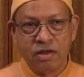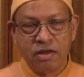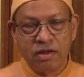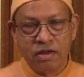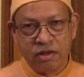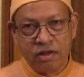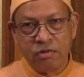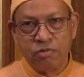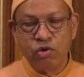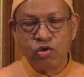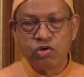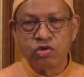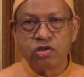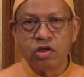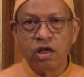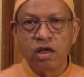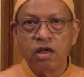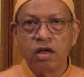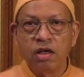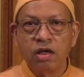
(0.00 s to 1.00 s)
the books
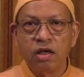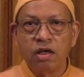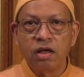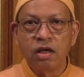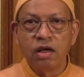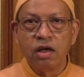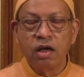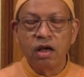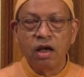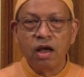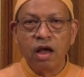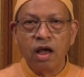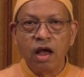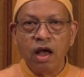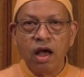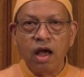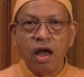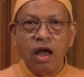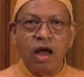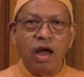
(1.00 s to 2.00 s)
say.
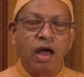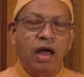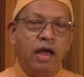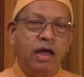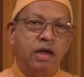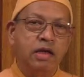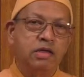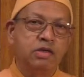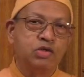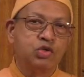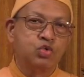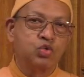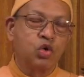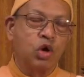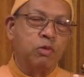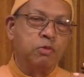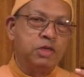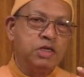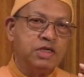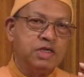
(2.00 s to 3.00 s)
And
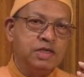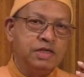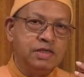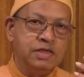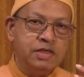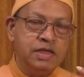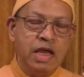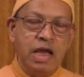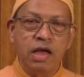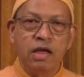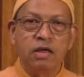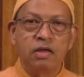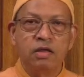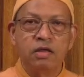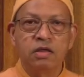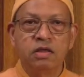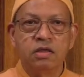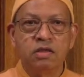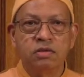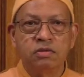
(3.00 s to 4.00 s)
Swamiji yelled,
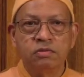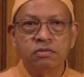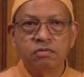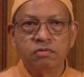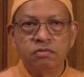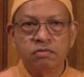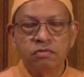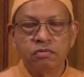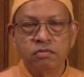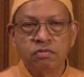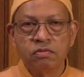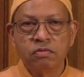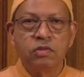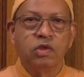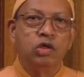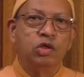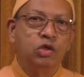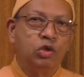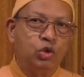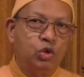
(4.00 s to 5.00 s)

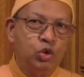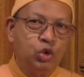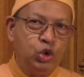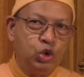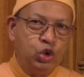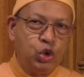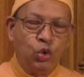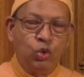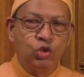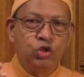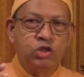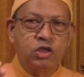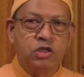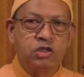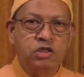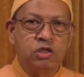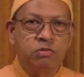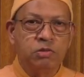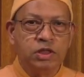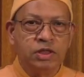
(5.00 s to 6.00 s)
don't touch
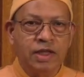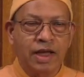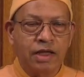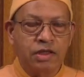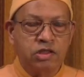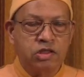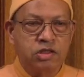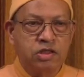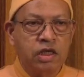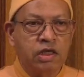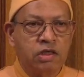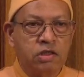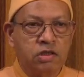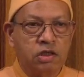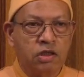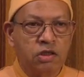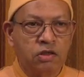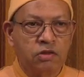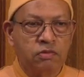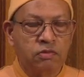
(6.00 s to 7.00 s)
him in that state.
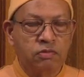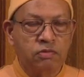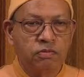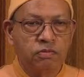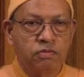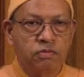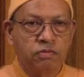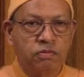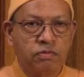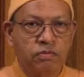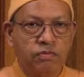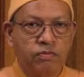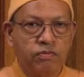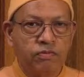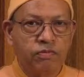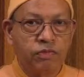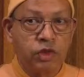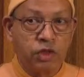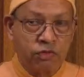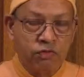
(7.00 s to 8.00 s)

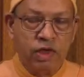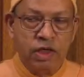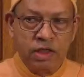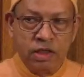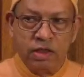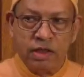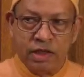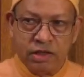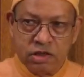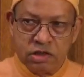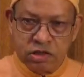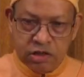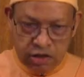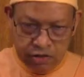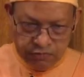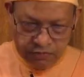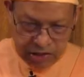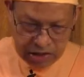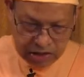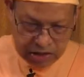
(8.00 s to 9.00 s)
When
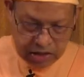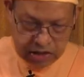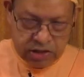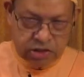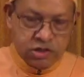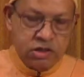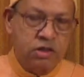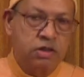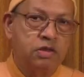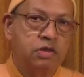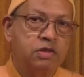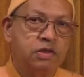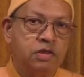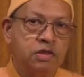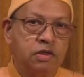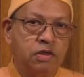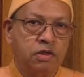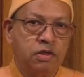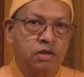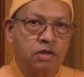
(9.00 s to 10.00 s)
he is in
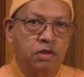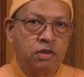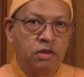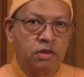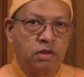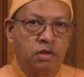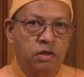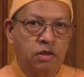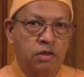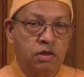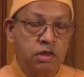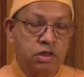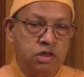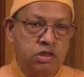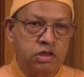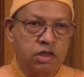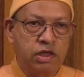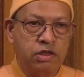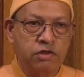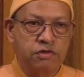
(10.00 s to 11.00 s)
this
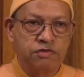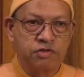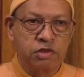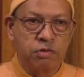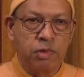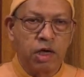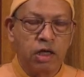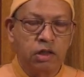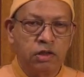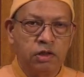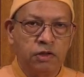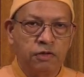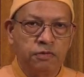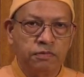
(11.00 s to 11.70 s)
state of samadhi.